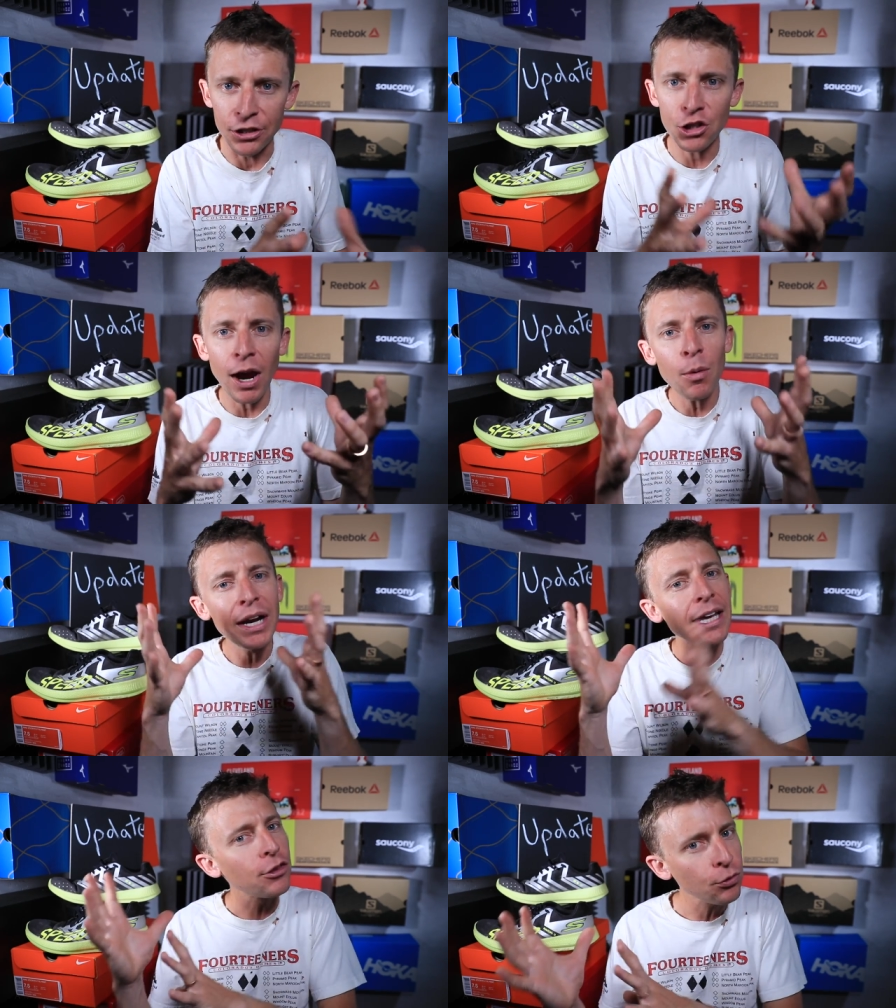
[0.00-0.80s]
So I want
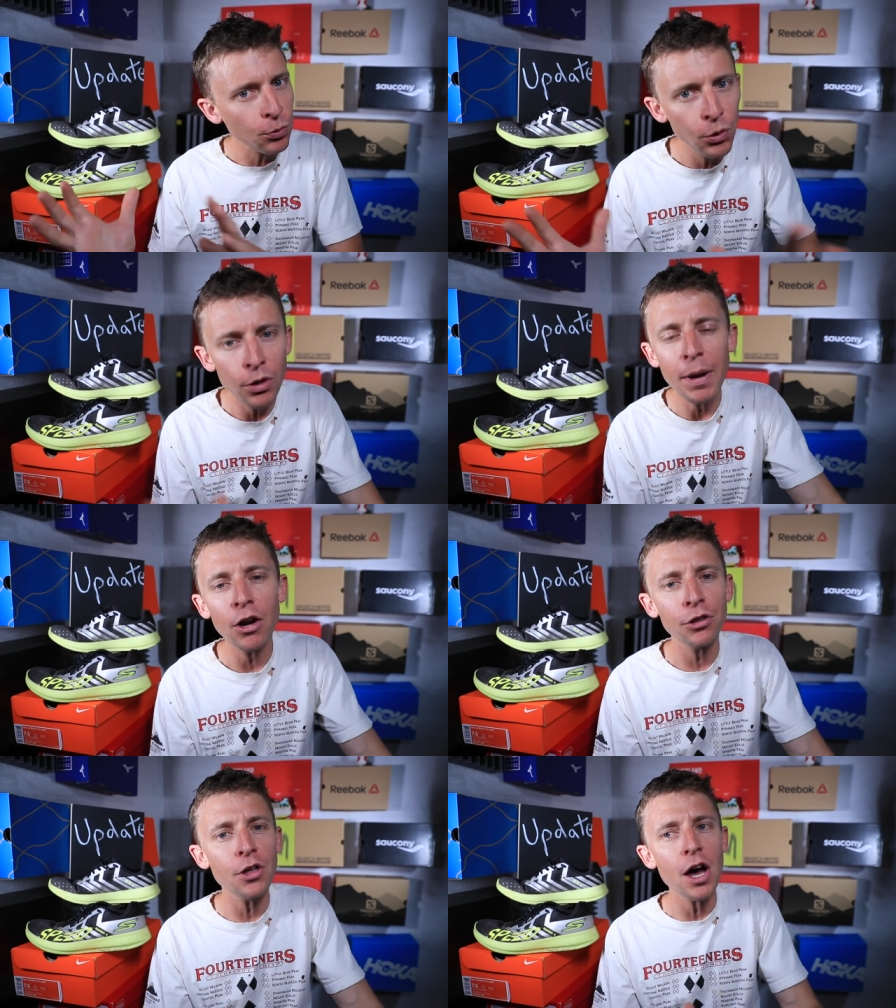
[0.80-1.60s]
to get through the
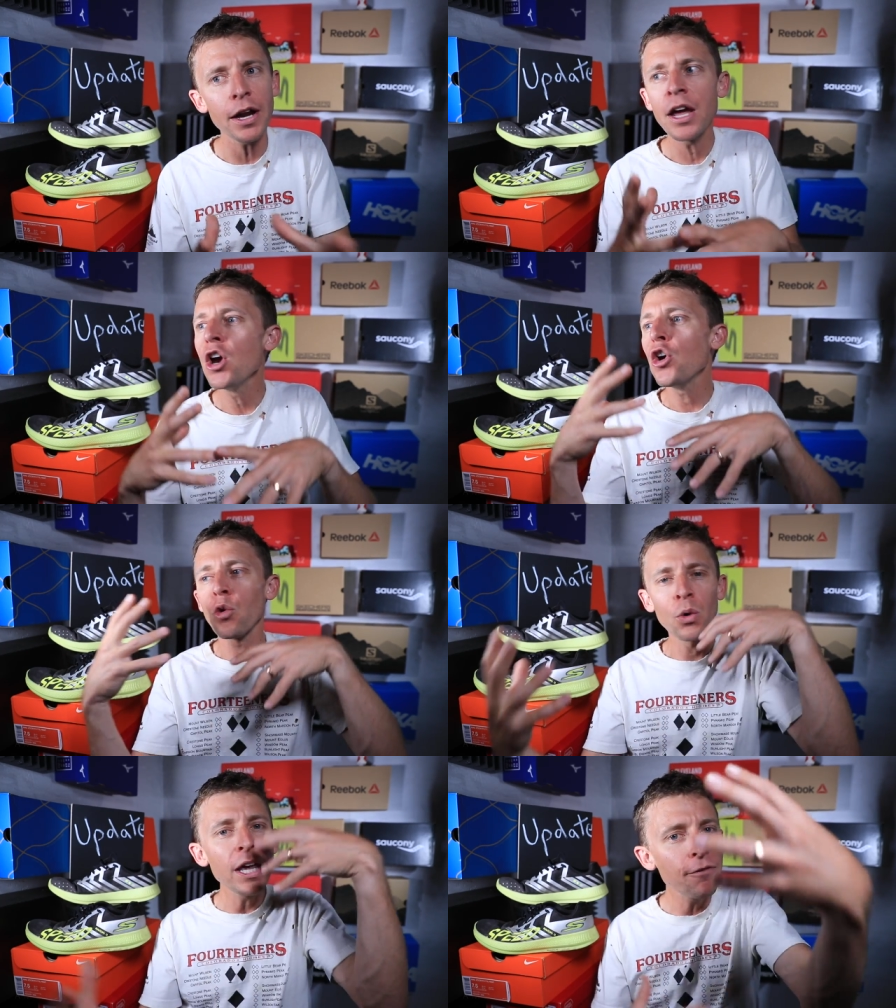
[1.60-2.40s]
marathon,
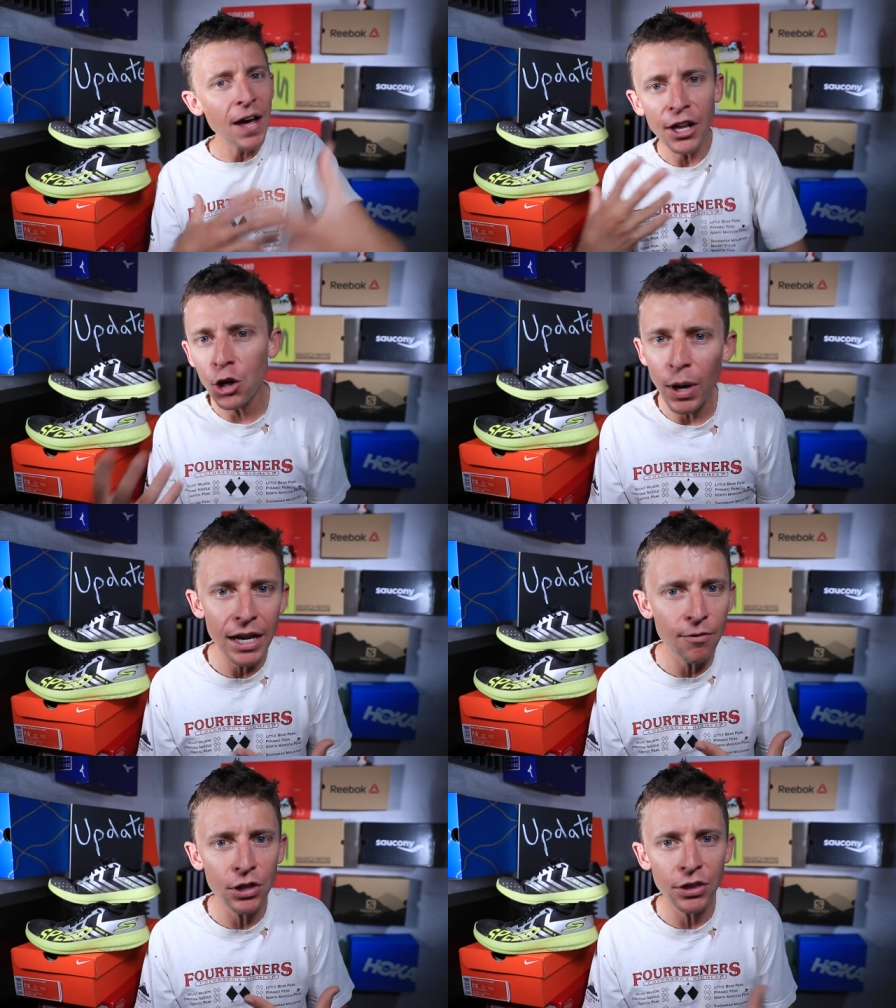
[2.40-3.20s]
reevaluate
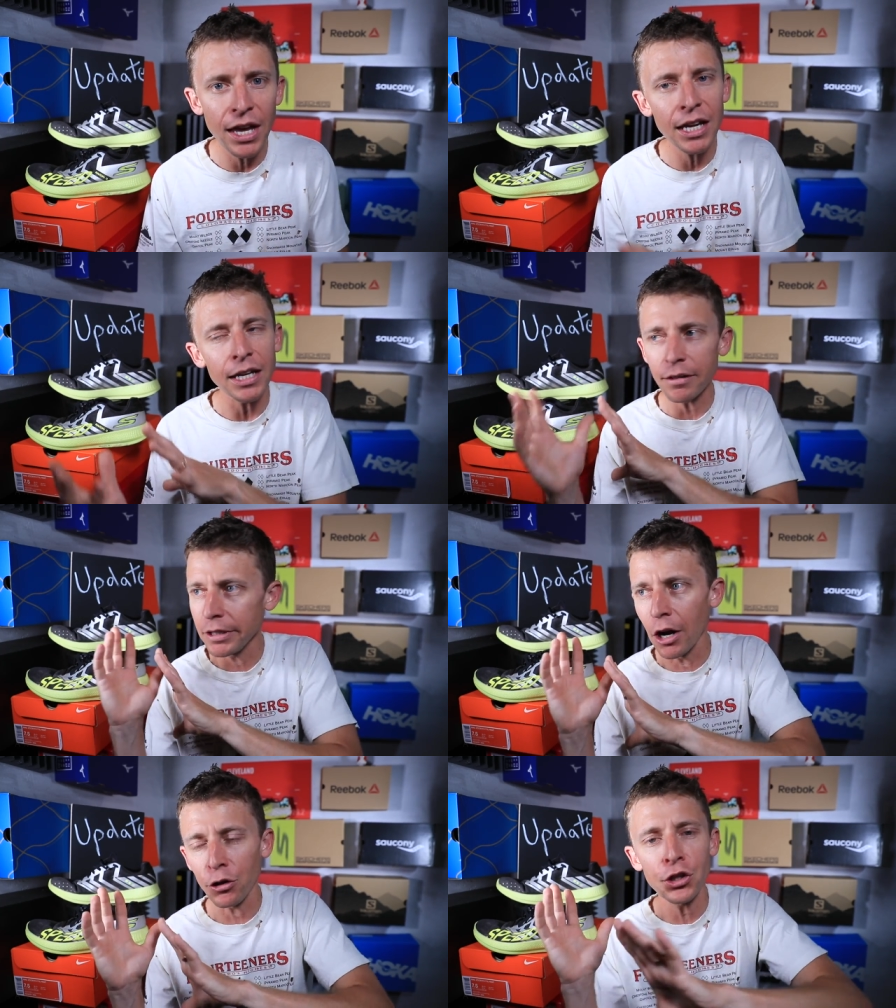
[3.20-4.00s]
everything in,
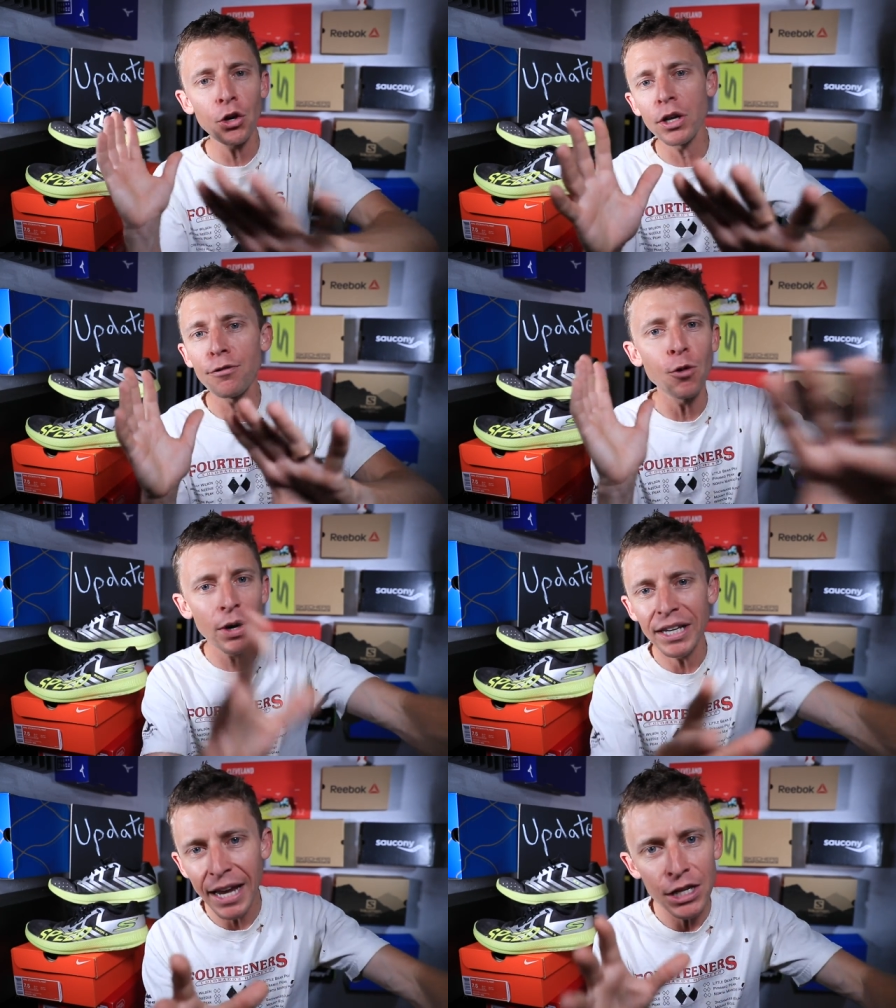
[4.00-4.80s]
you know, thirty,
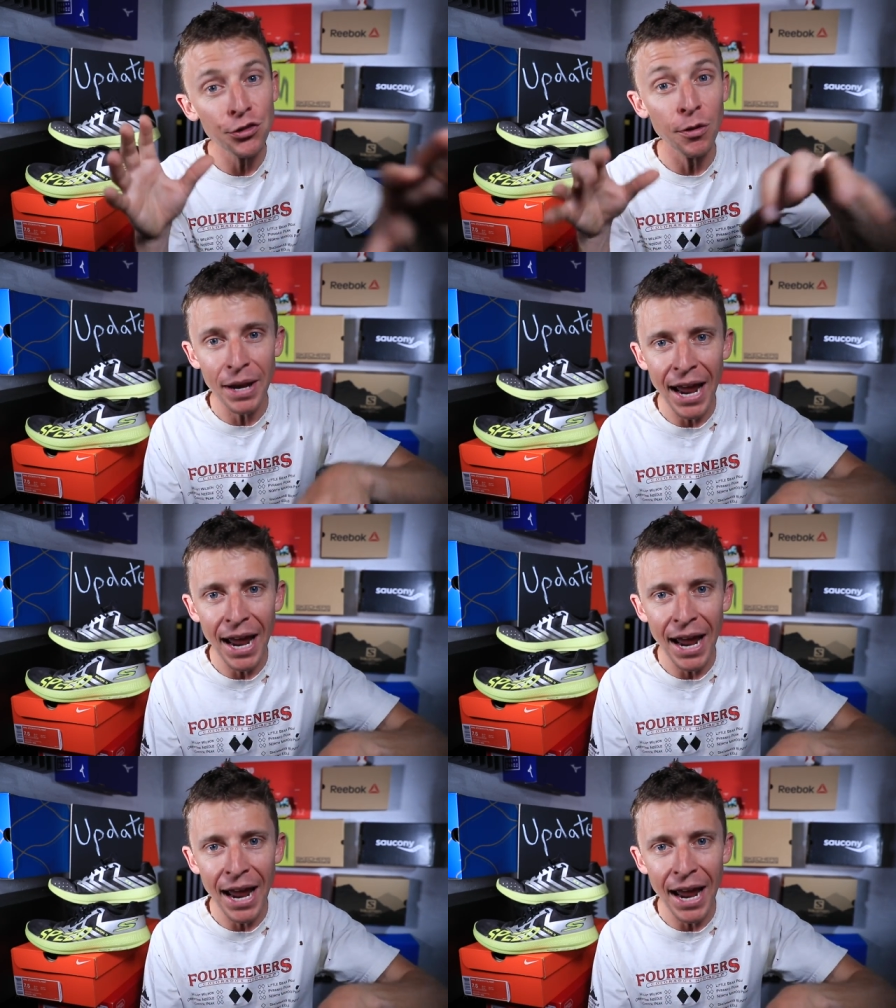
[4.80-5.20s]
forty days from